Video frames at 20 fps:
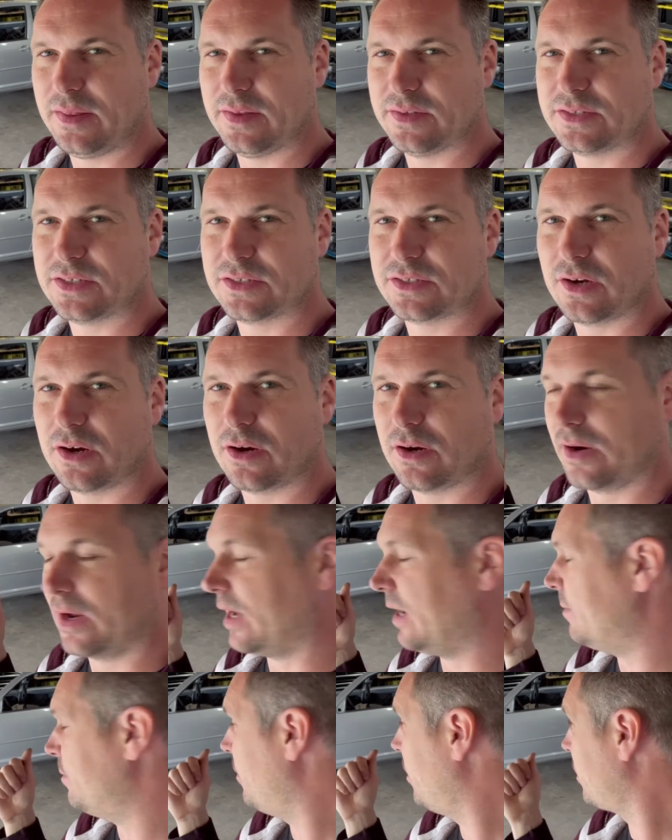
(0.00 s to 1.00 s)
This is
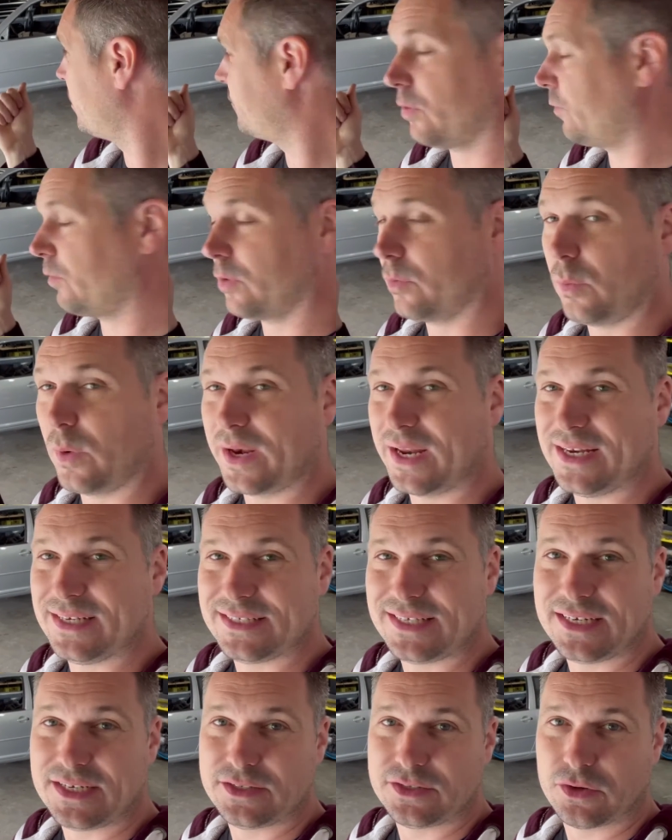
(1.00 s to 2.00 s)
our Mark IV
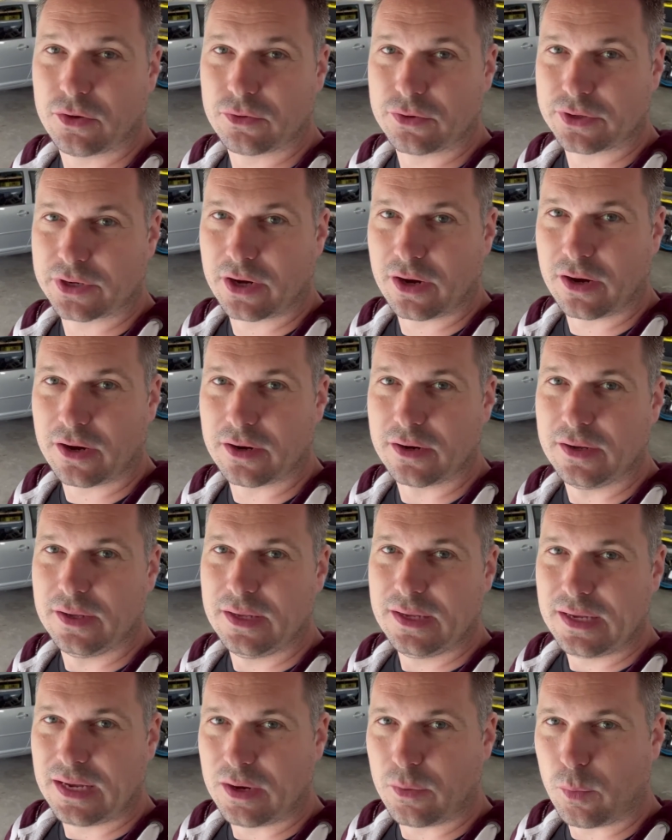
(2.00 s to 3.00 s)
1.8T donor car.
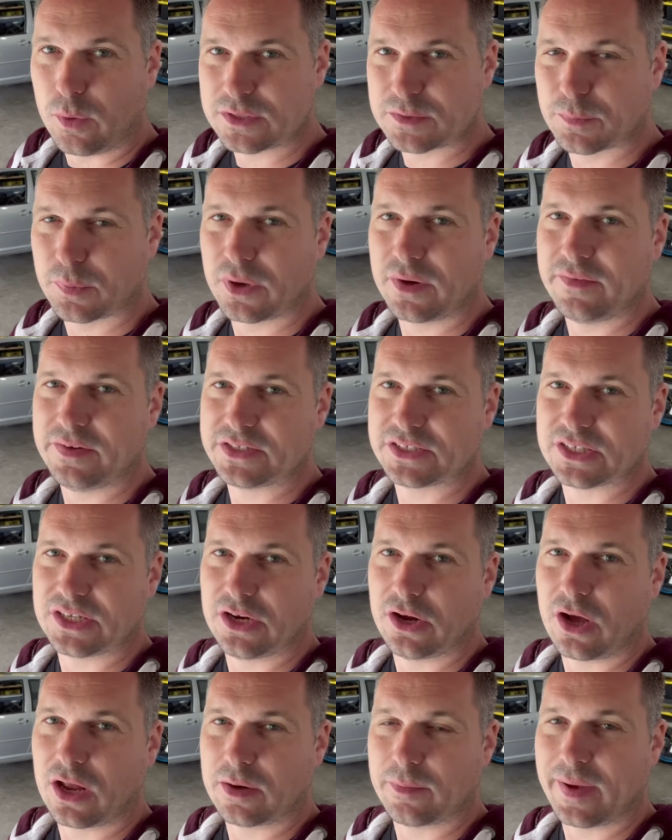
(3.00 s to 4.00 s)
It was previously
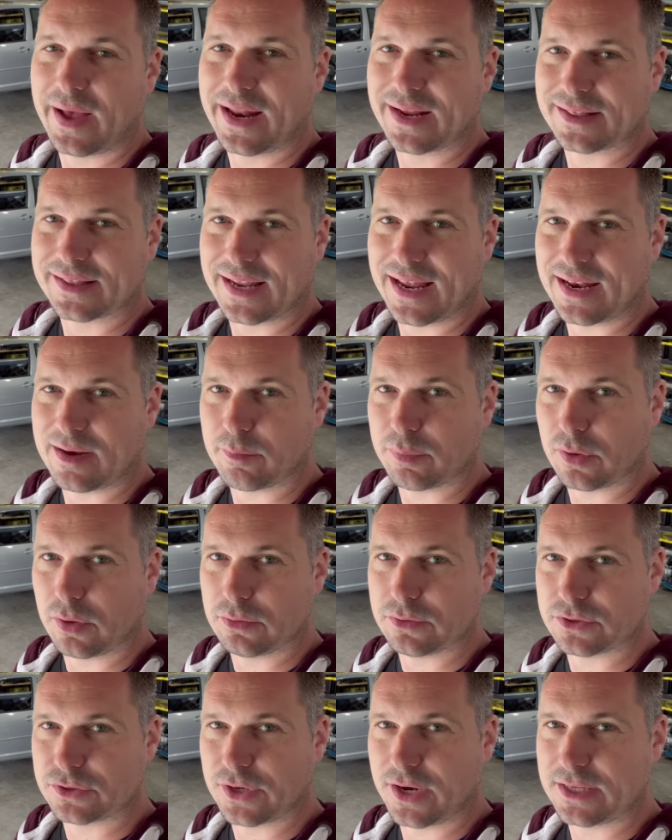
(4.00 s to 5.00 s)
an automatic that had a
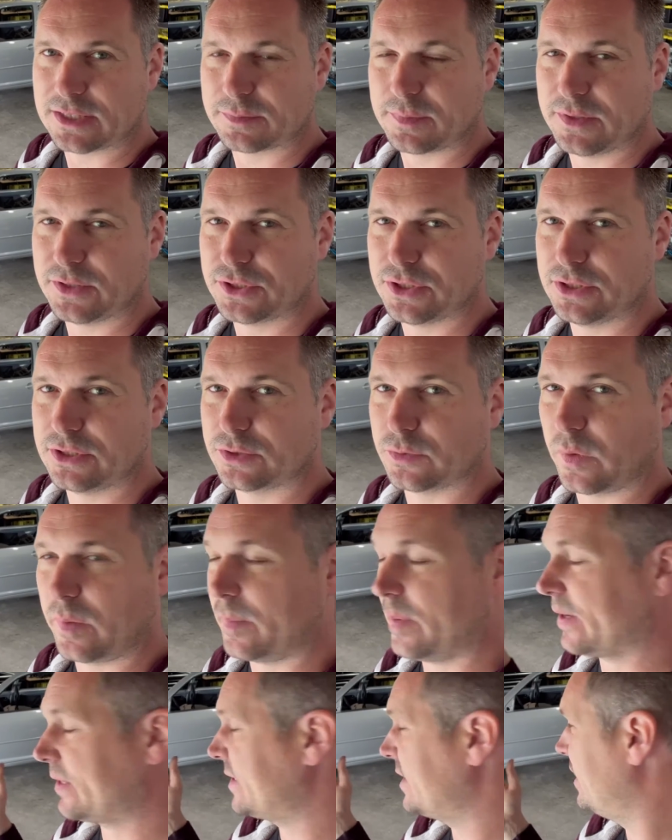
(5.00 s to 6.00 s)
blown transmission, so we
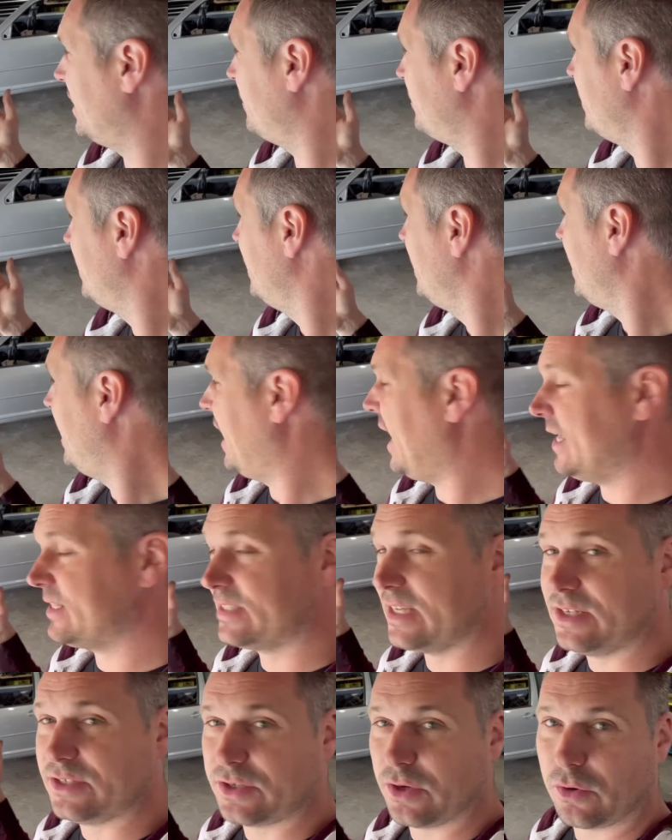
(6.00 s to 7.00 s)
picked it up
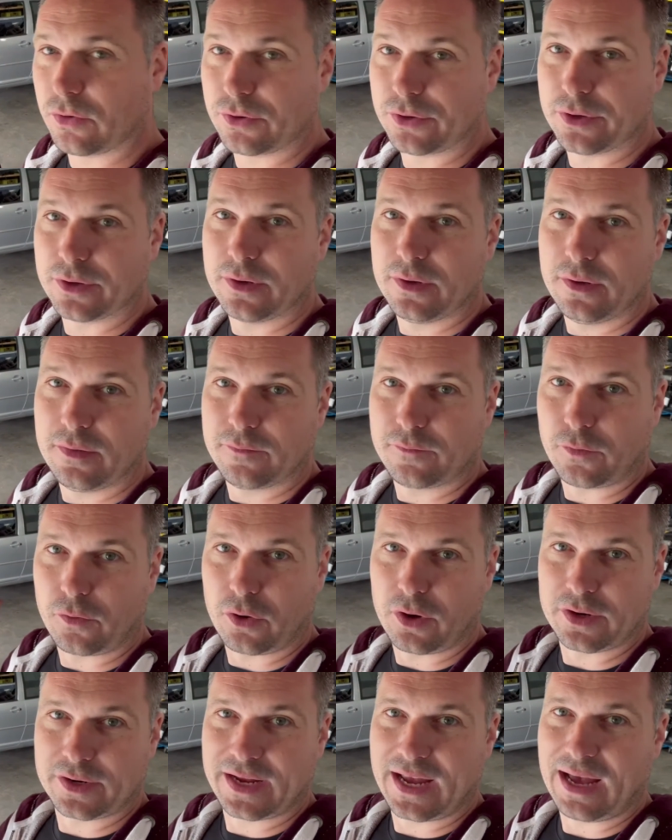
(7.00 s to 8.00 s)
as a donor
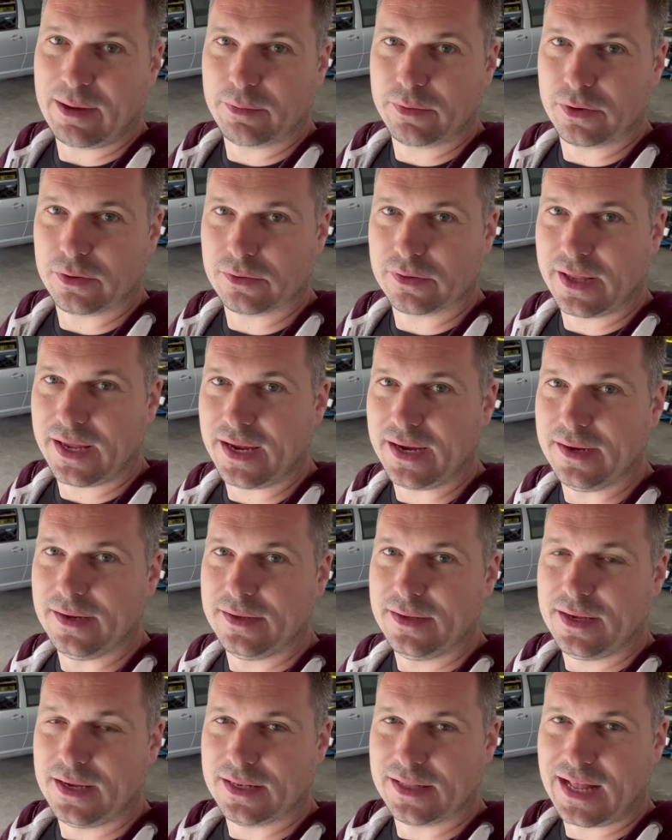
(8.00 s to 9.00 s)
for our cabriolet.
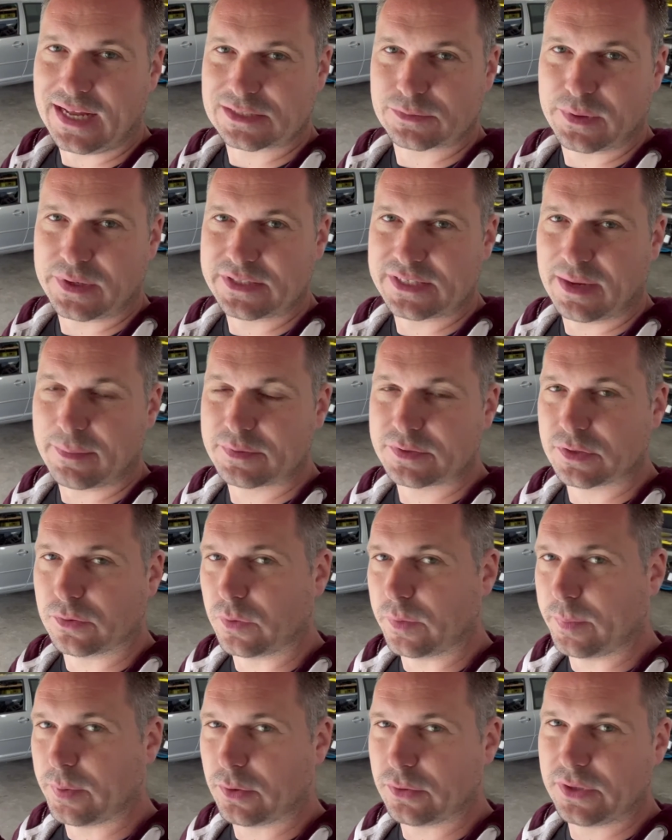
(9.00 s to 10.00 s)
In last week's episode,
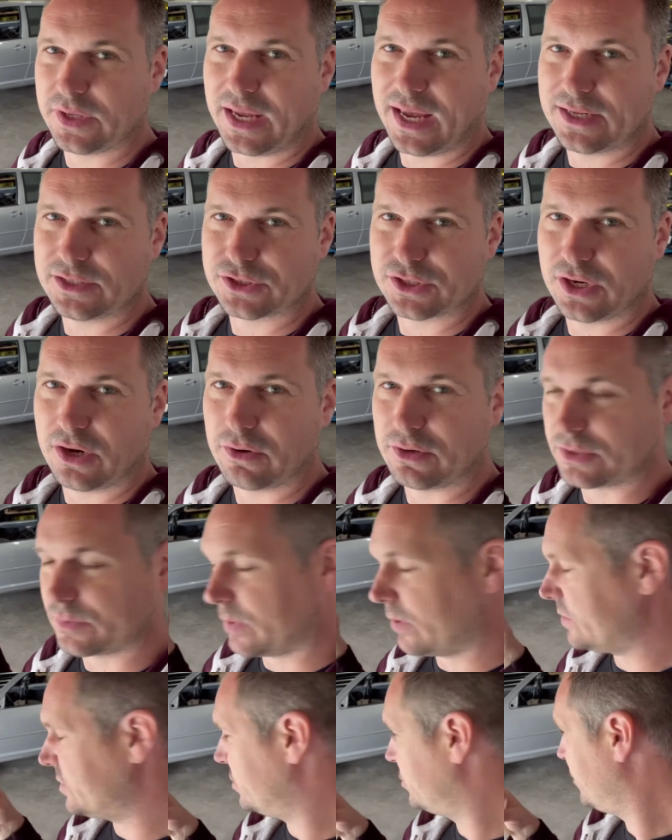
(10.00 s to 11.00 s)
we pulled the engine out as
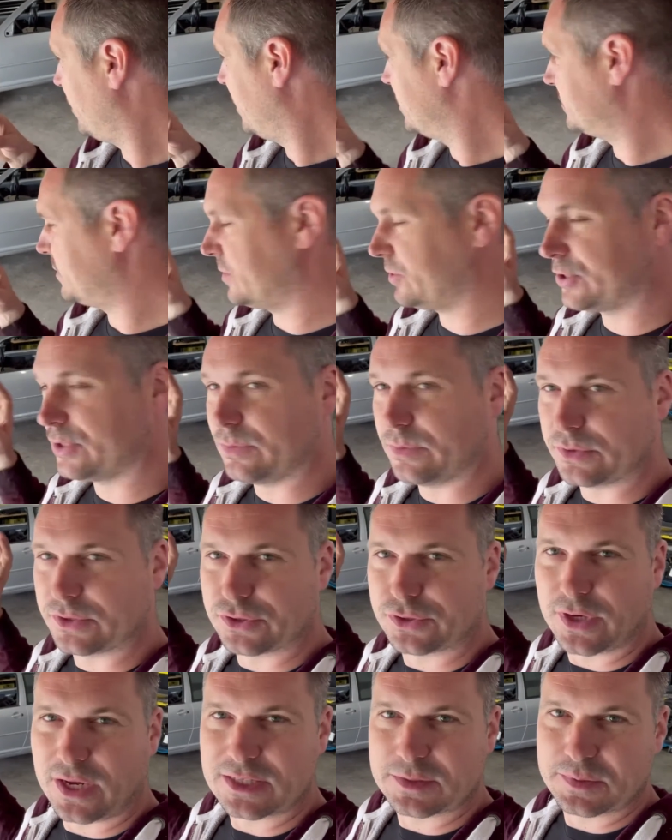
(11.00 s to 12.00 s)
well as the transmission,
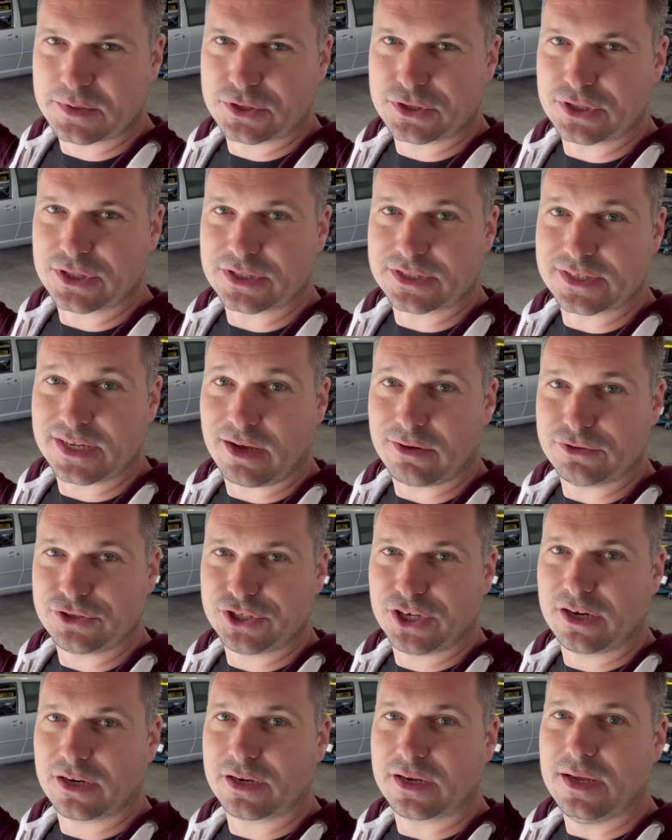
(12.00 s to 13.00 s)
which transmission is now
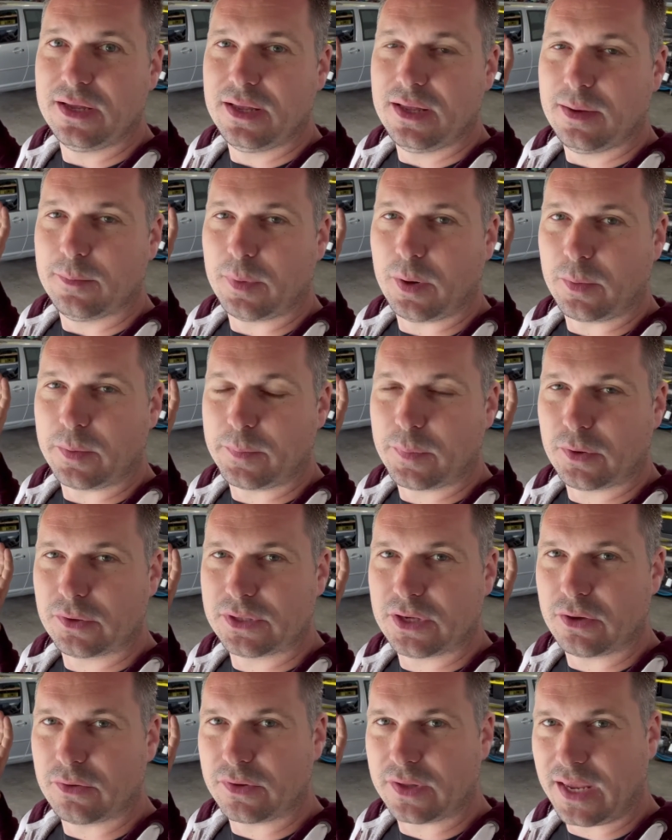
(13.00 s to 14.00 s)
junk, but we pulled
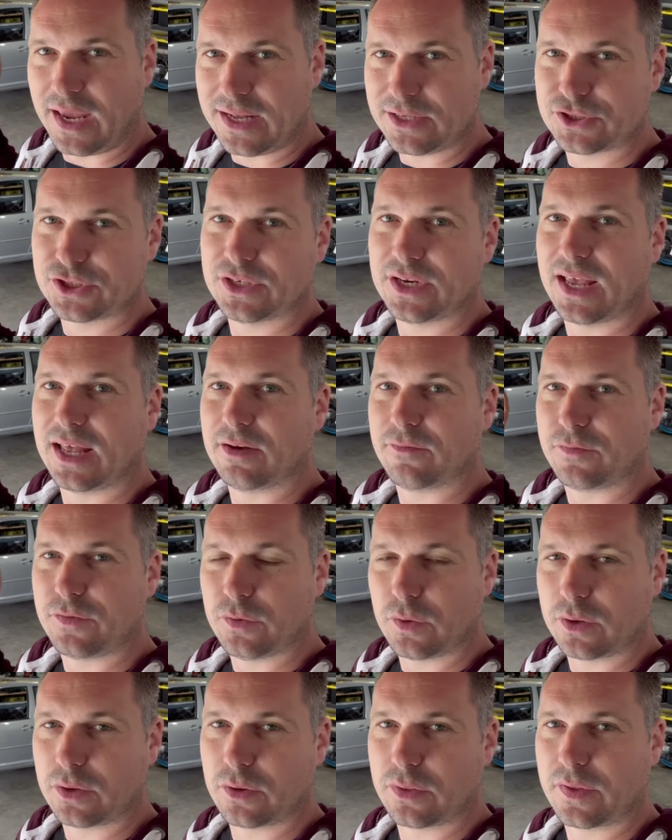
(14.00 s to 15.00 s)
out the engine and a
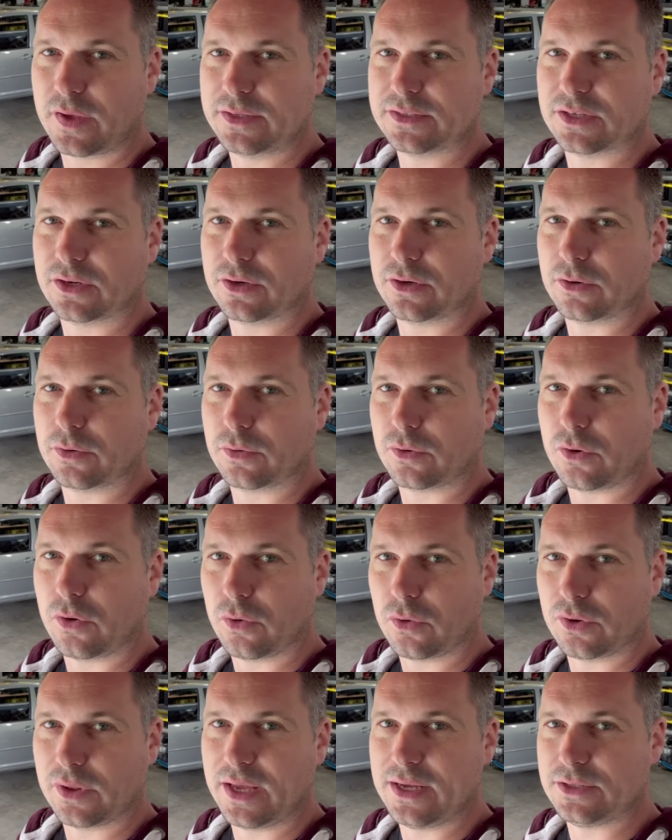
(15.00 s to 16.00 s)
few other things that are going to
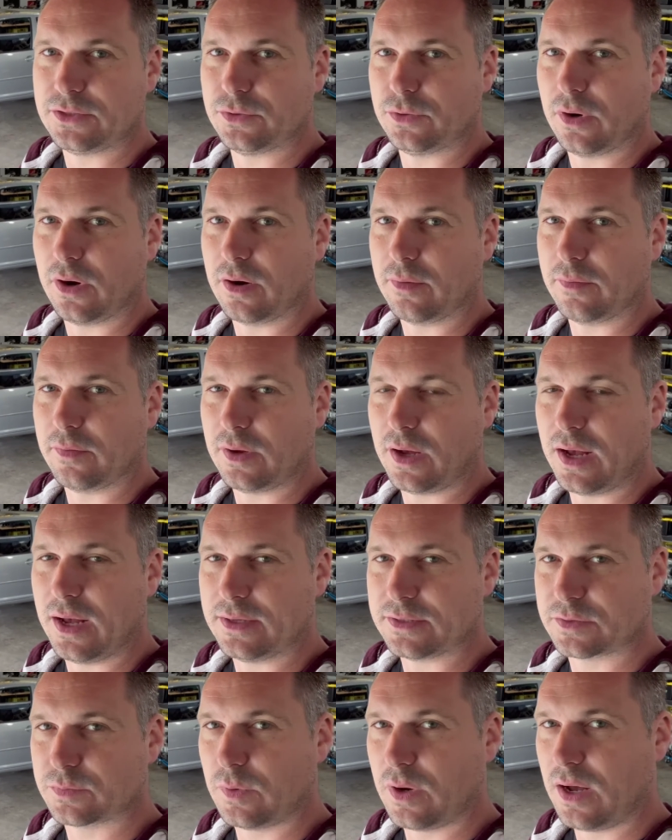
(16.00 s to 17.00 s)
correlate to
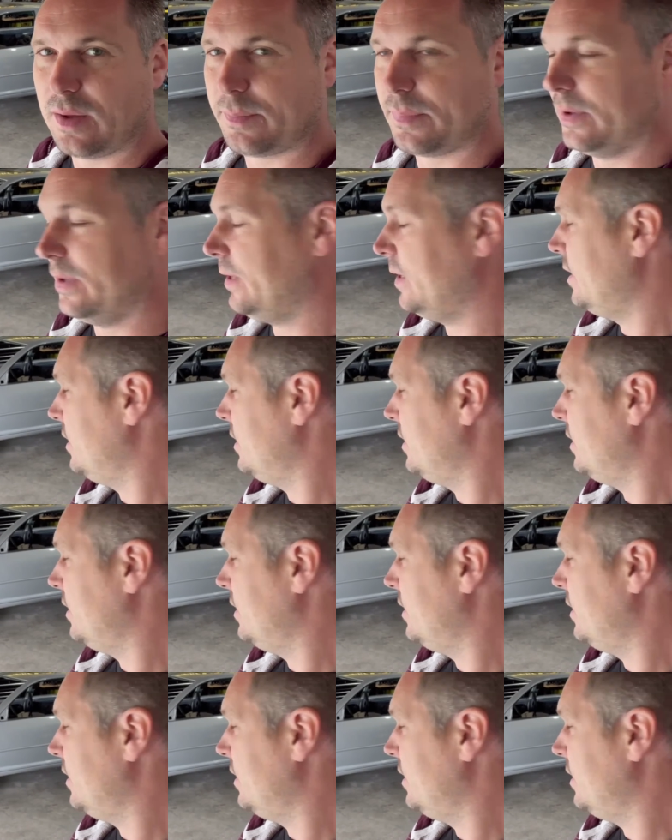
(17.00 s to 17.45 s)
our swap.